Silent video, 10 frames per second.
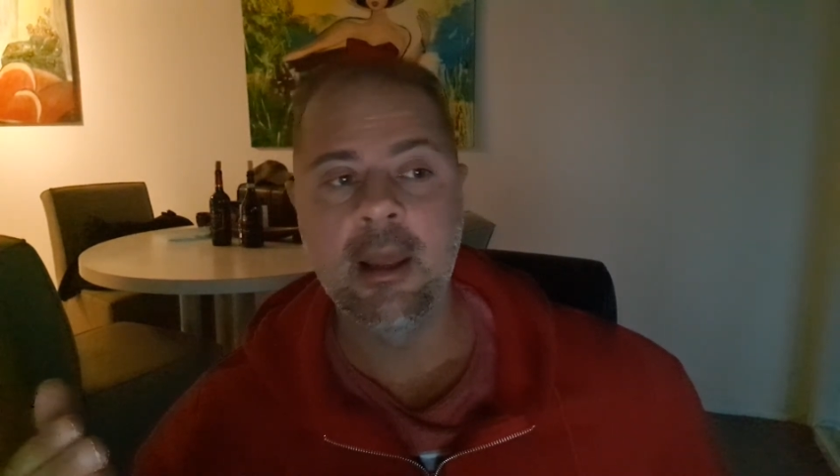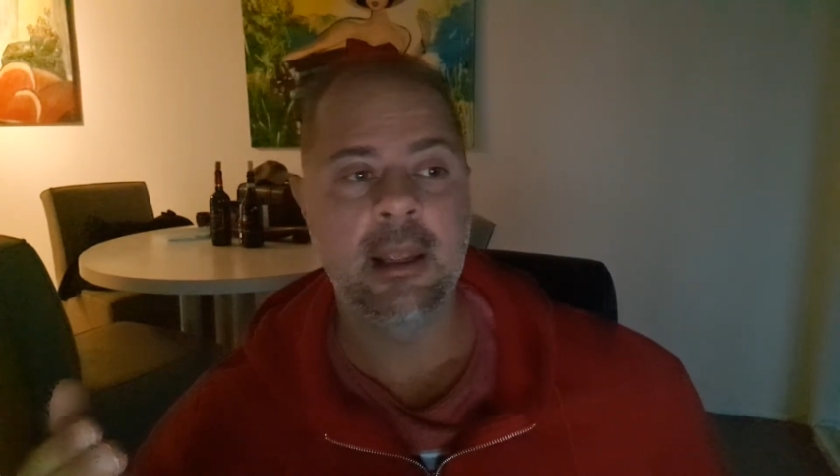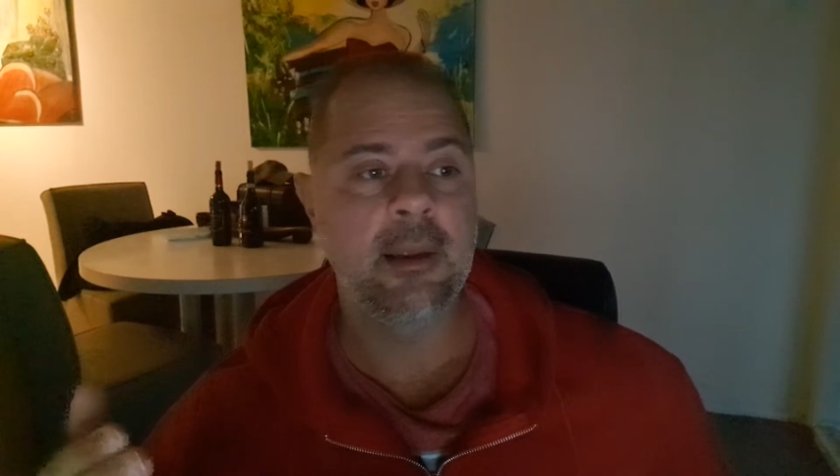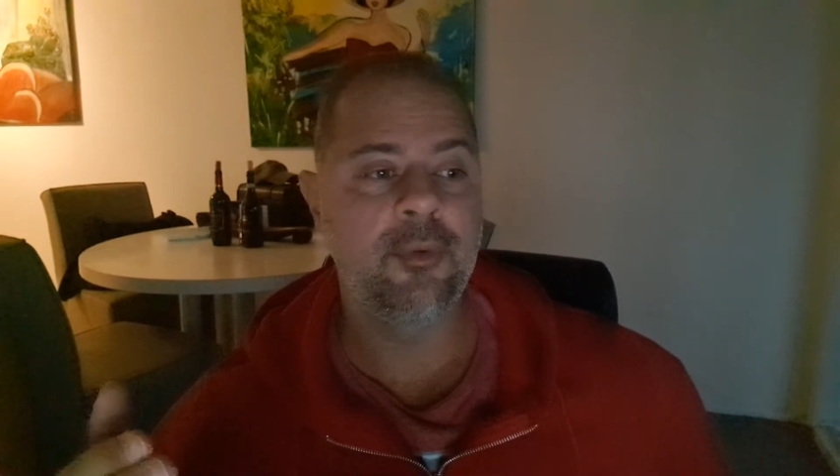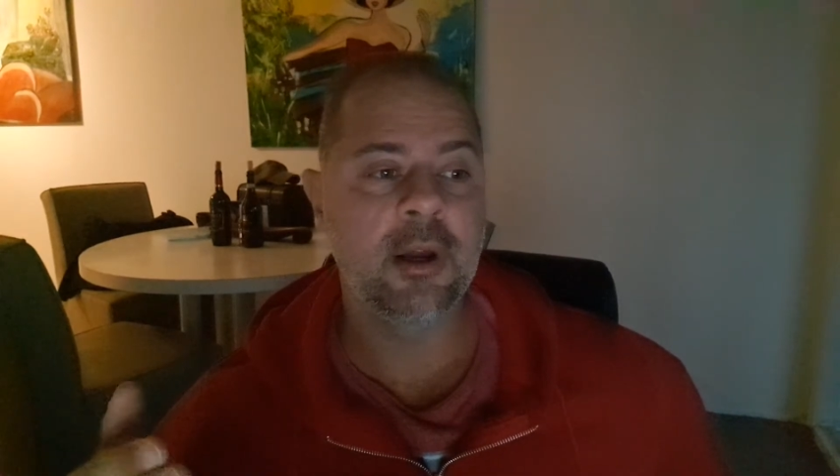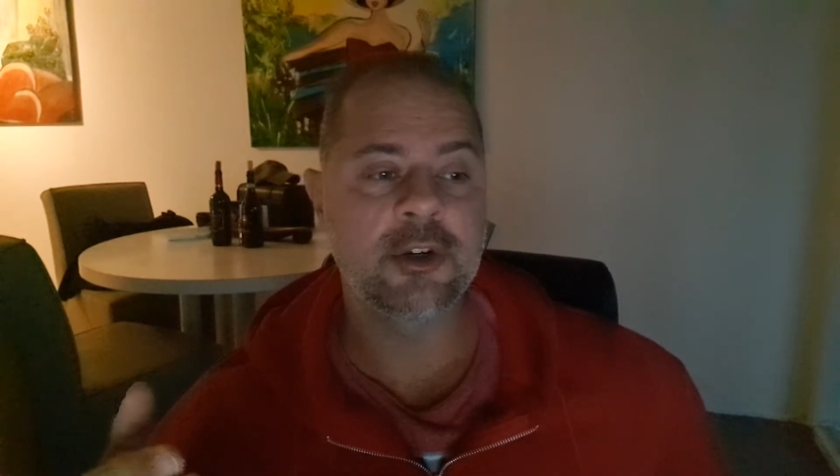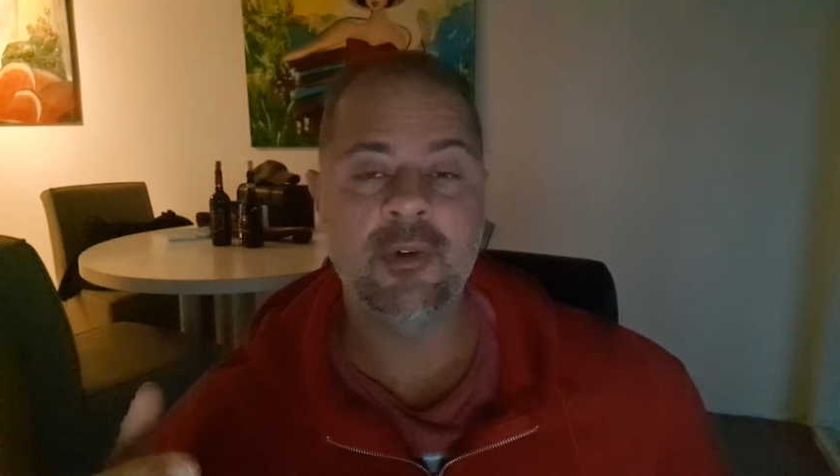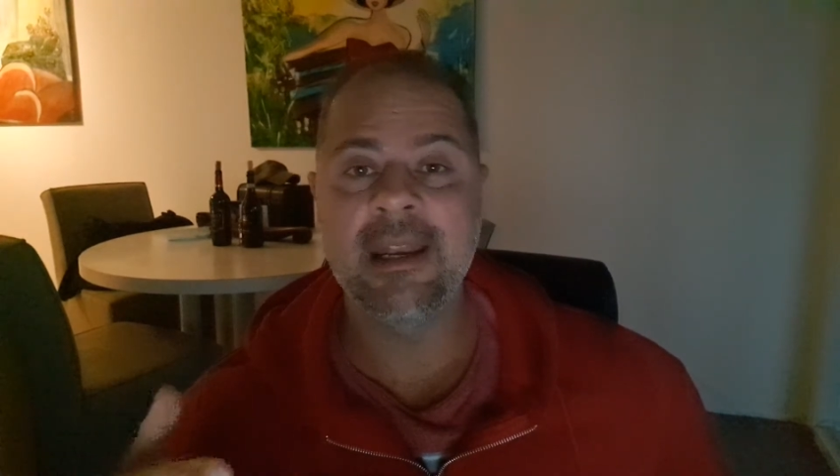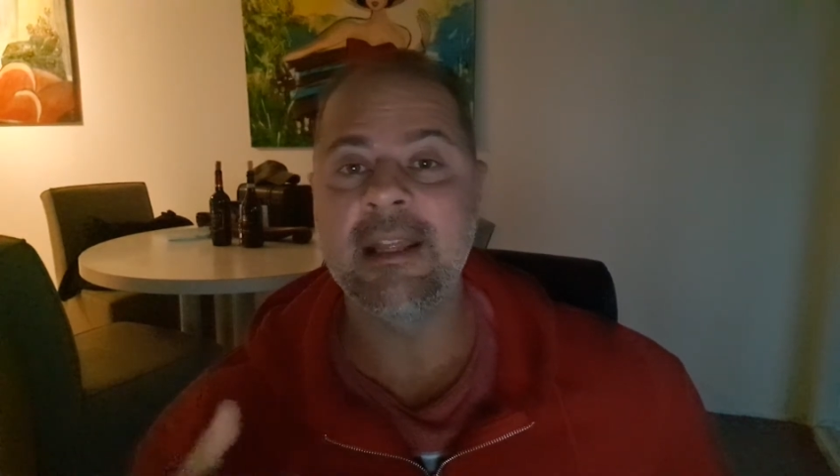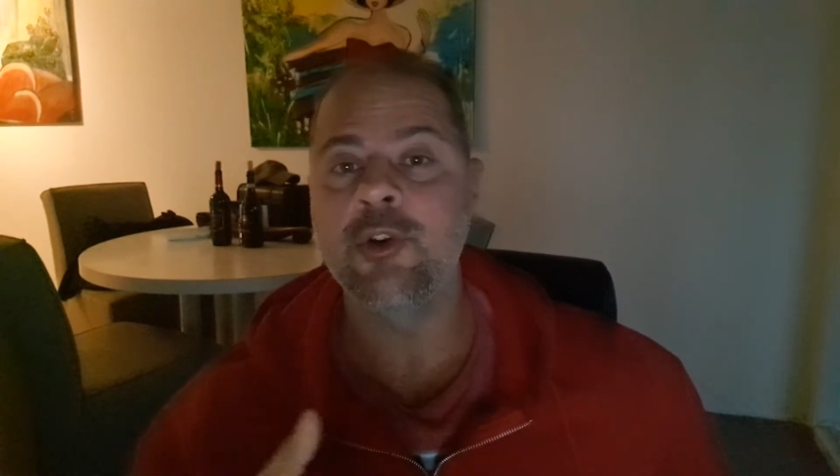If you are
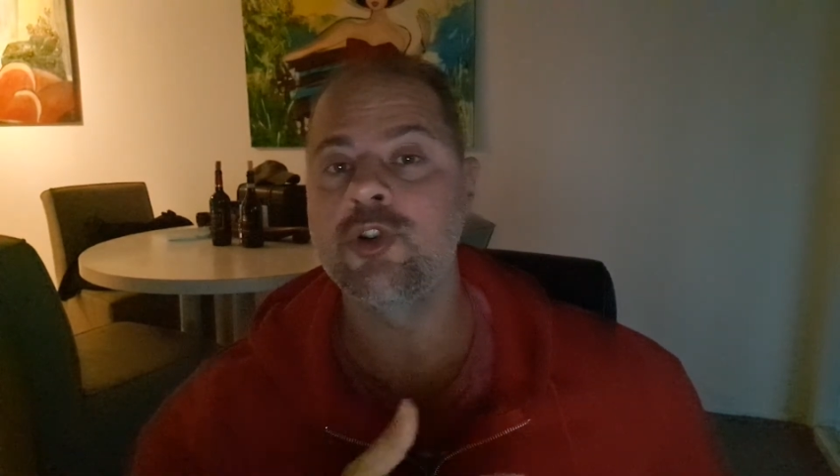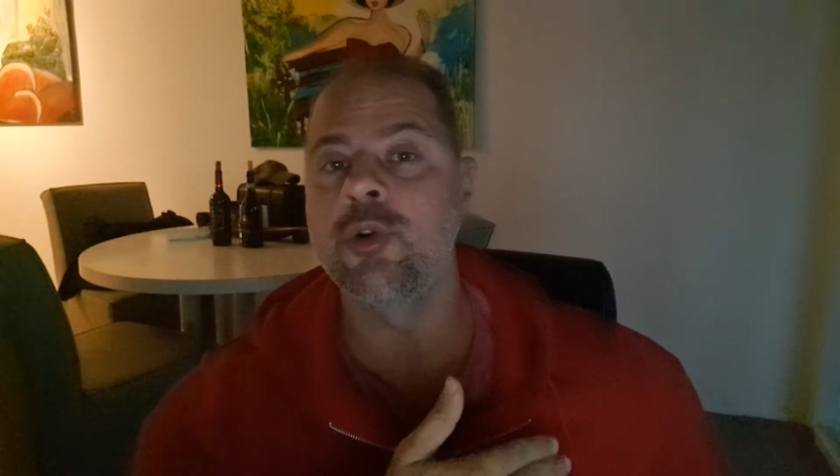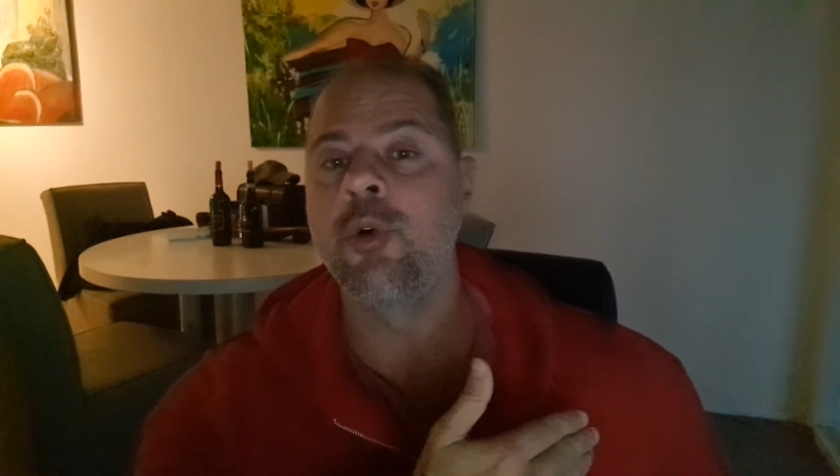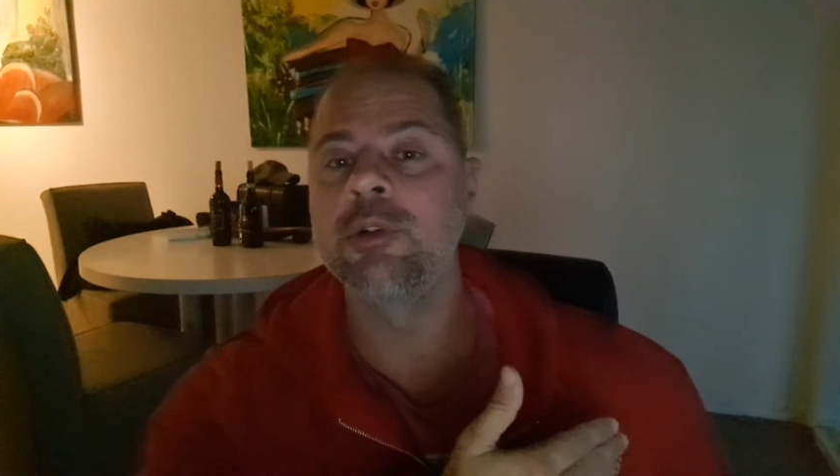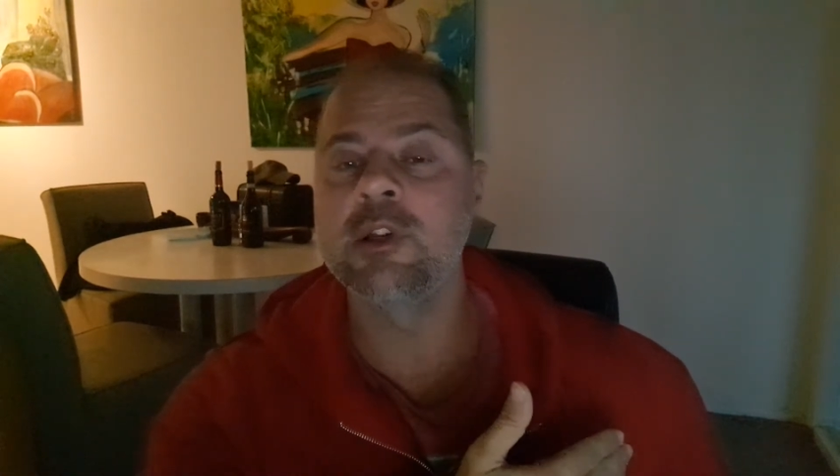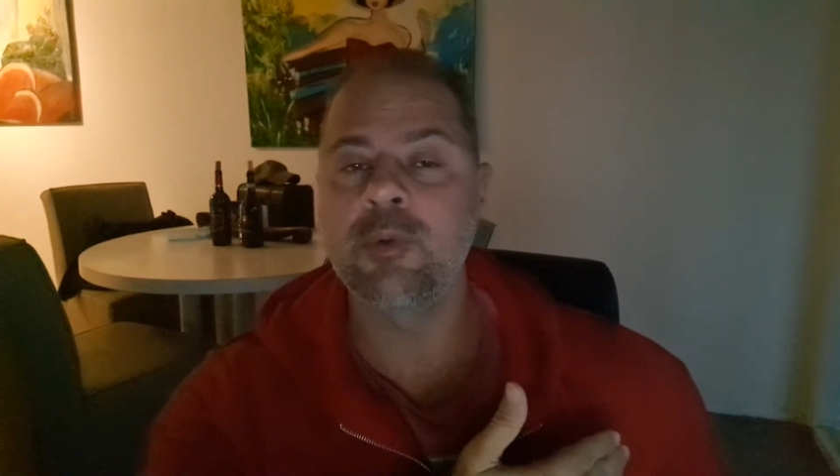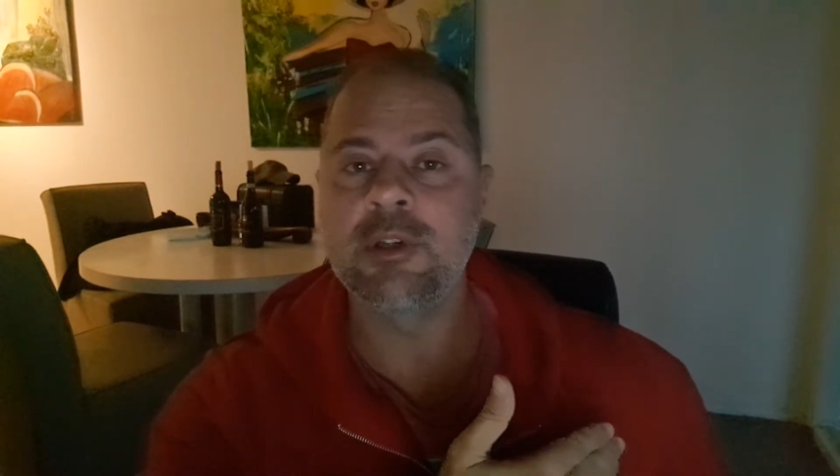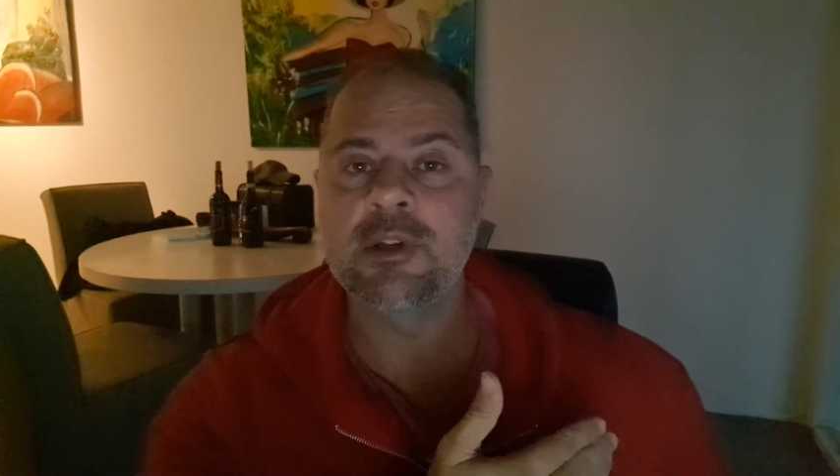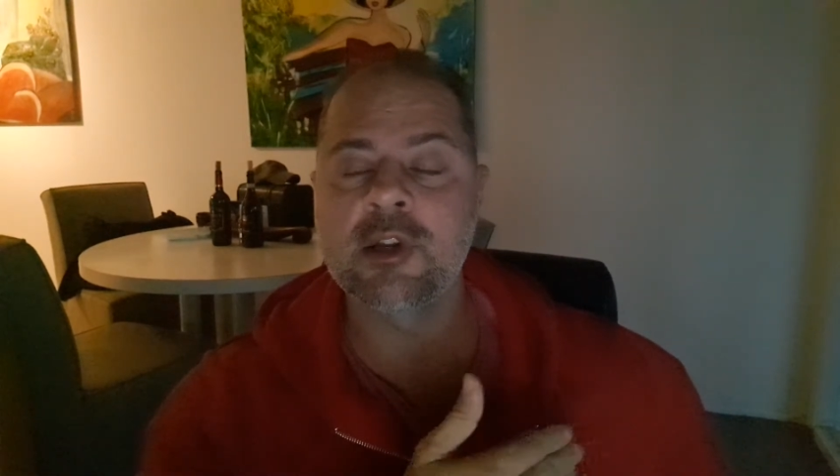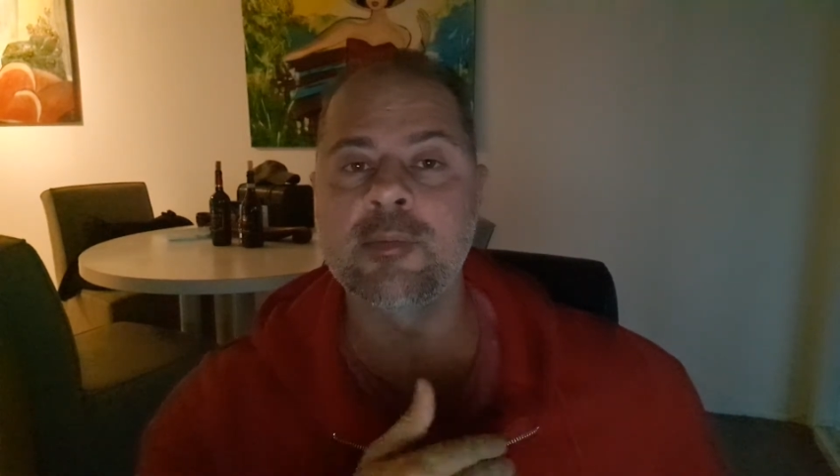training your shoulders,
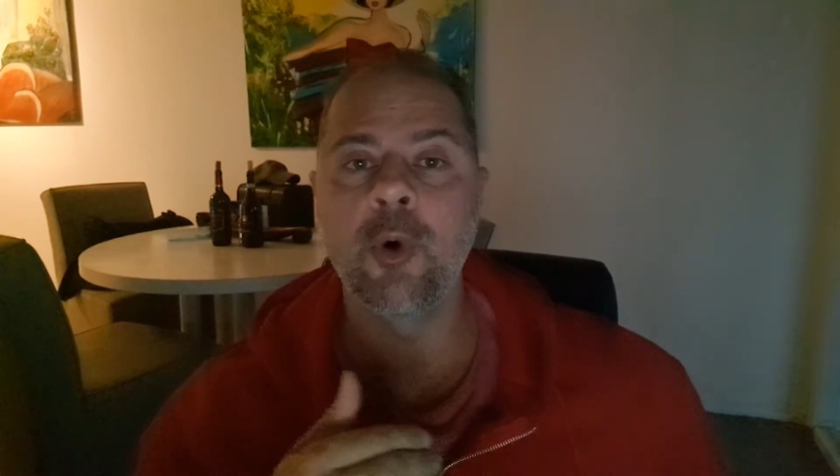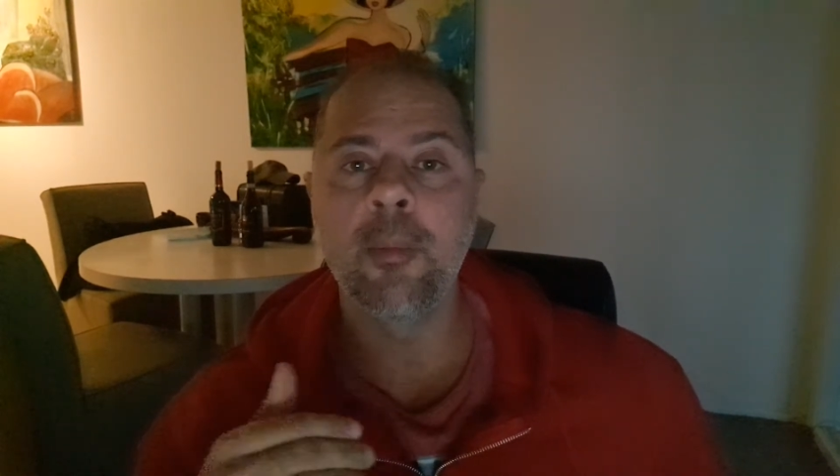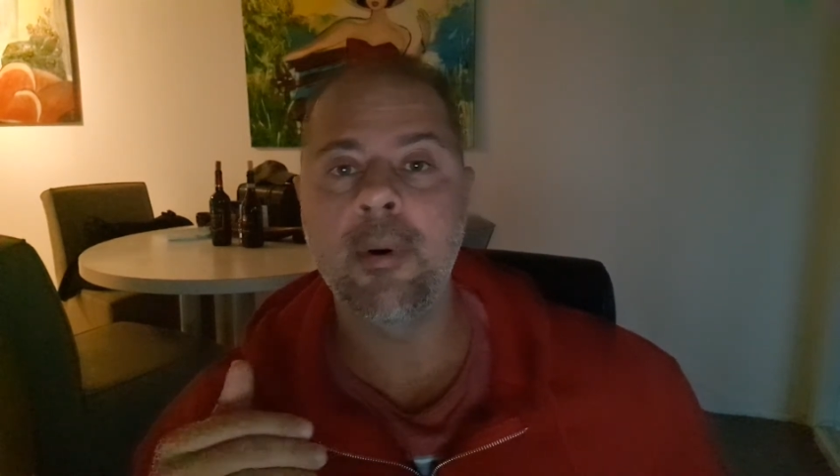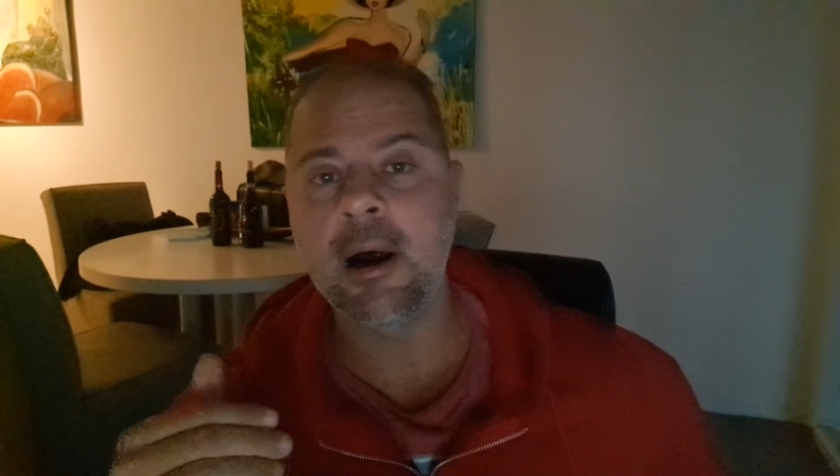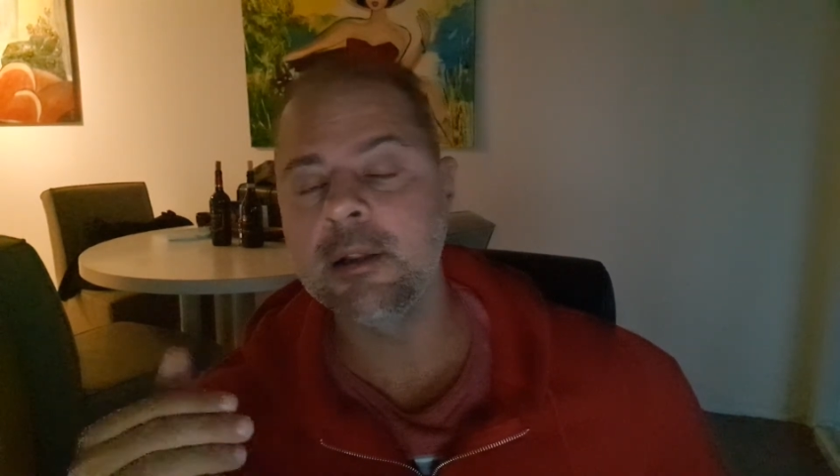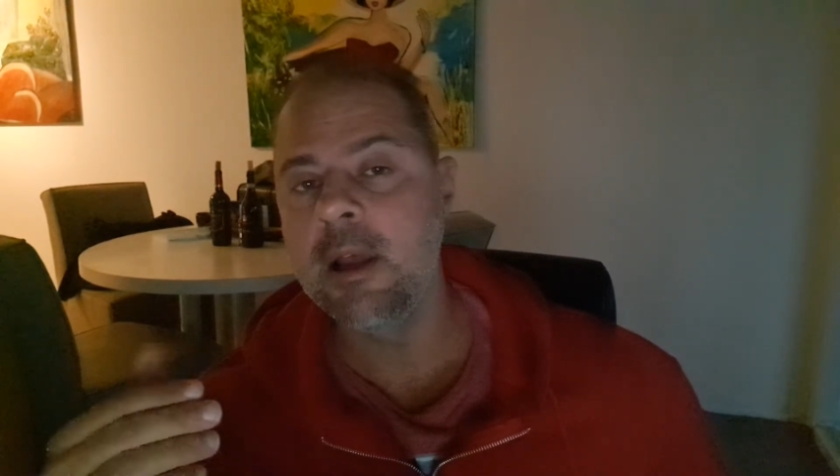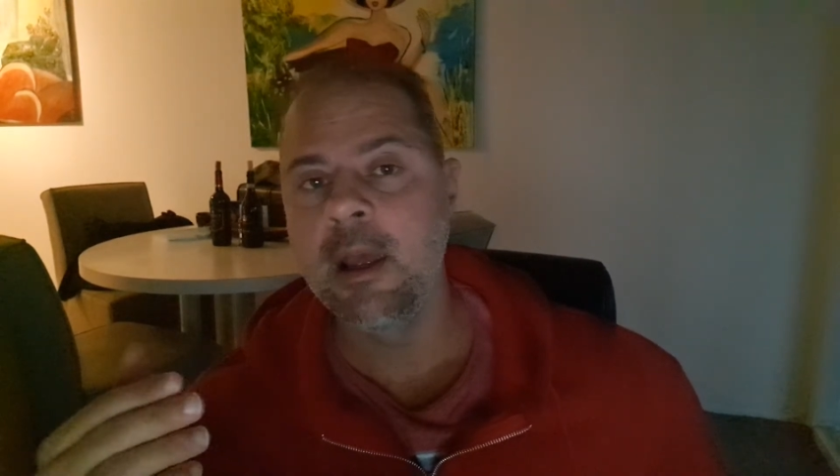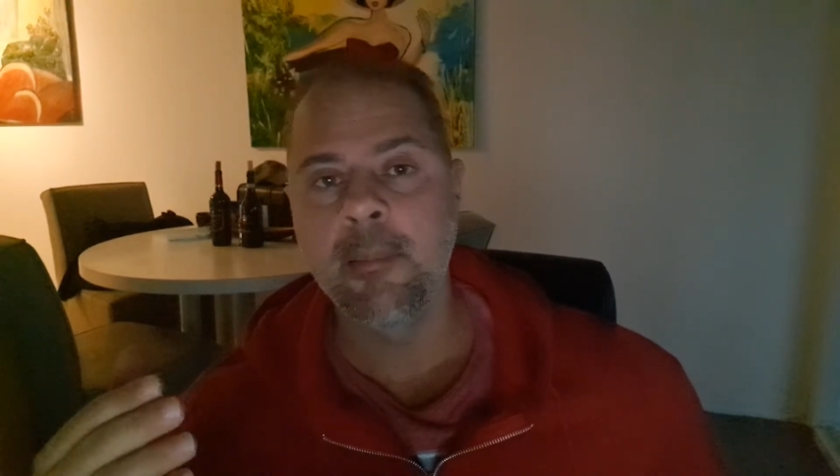which is a small part,